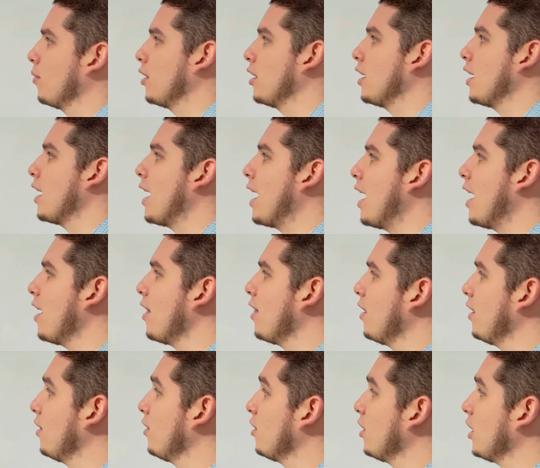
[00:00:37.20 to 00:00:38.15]
the
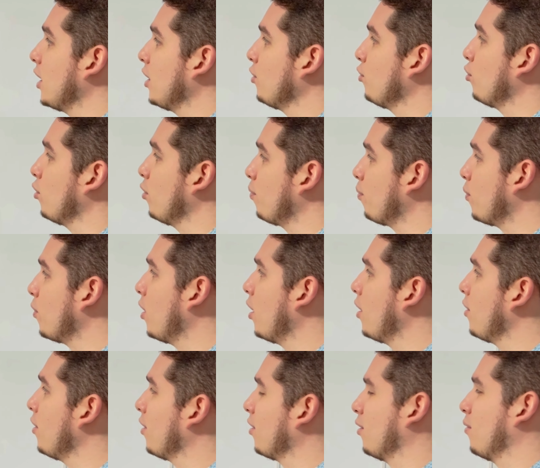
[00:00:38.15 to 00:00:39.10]
addend into a
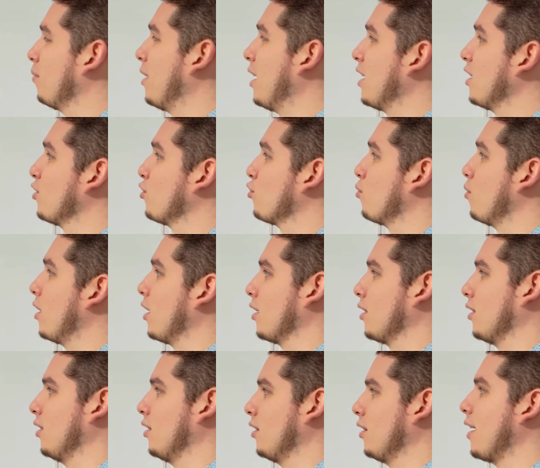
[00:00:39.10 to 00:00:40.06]
product by
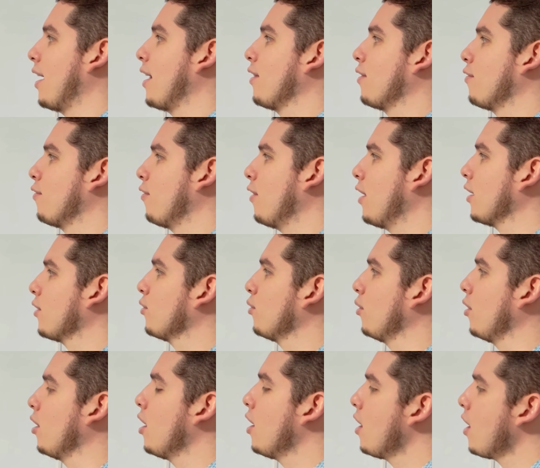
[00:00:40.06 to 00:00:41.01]
extracting that factor.
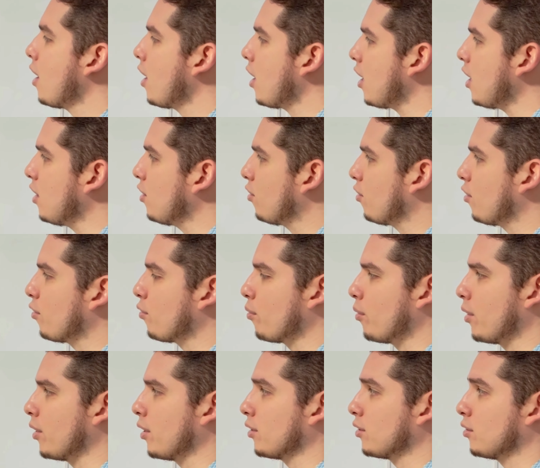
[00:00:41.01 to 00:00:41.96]
In other
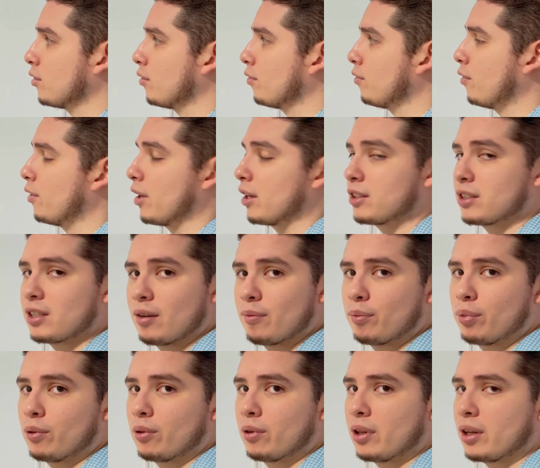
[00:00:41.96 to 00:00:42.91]
words, for
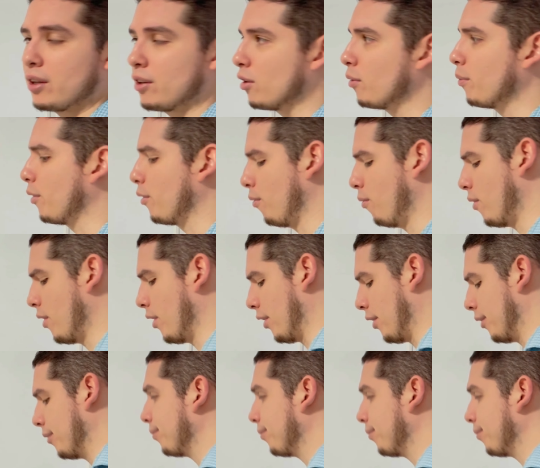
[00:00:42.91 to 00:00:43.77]
example, in number 1,